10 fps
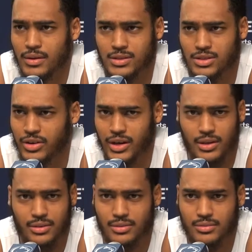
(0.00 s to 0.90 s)
It's
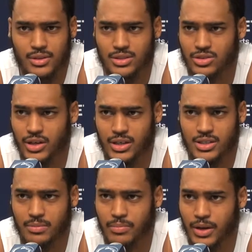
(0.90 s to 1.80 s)
great. It's great.
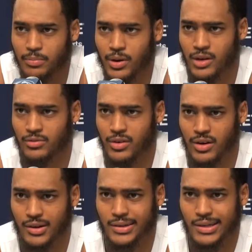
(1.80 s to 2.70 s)
It's a big part of
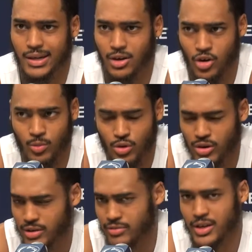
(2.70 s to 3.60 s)
our home
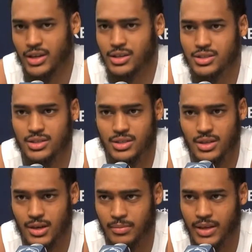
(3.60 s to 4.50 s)
court advantage.
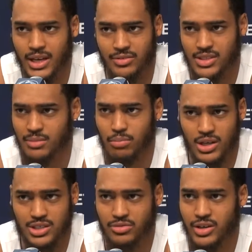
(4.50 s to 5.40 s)
They give us a
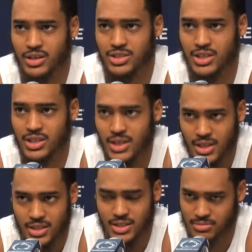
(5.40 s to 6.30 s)
bunch of energy.
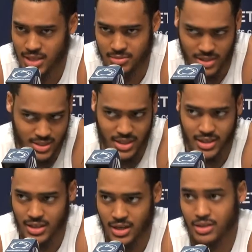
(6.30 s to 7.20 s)
Sometimes they
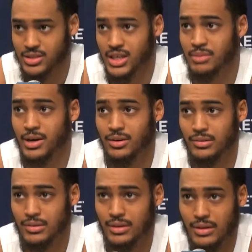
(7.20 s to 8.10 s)
psych the other team out.
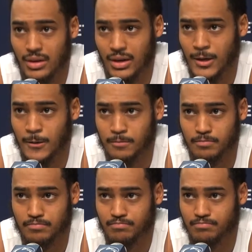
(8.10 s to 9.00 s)

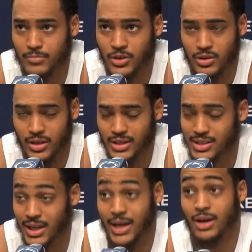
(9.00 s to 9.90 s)
You know, it
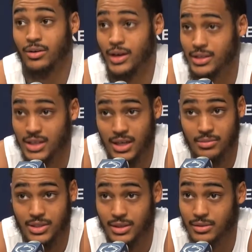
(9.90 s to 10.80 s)
gets loud at
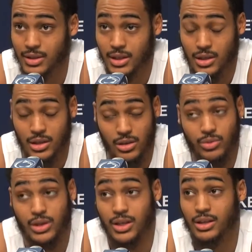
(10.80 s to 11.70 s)
times, and, you know,
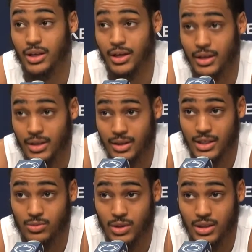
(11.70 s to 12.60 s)
we need that. I think
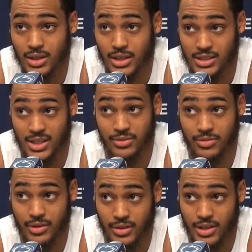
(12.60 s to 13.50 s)
that's one thing that's
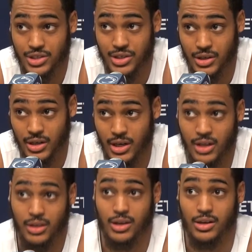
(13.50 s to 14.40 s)
different this year than
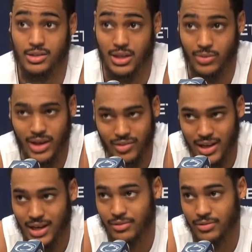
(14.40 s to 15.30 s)
other years. Like, we have
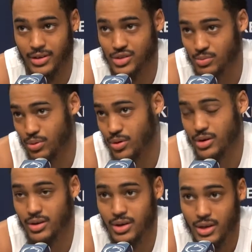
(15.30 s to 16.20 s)
a lot of fan
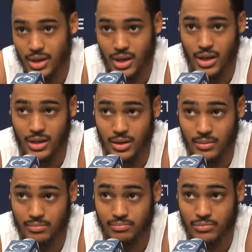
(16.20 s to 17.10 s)
support, and,
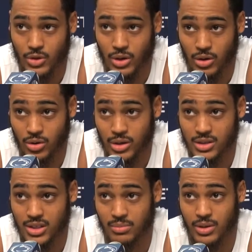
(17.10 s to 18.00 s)
you know, going
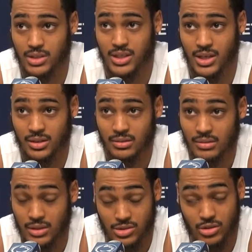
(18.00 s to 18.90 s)
into the Big Ten,
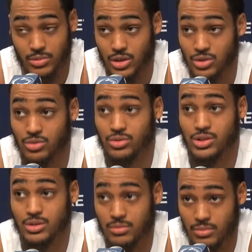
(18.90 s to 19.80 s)
it's going to be
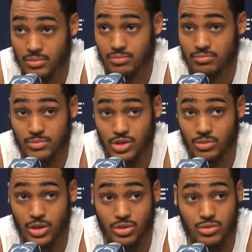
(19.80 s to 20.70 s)
huge. It's
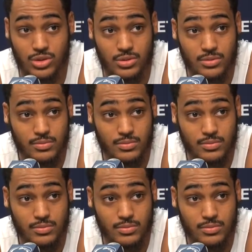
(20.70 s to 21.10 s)
going to be huge.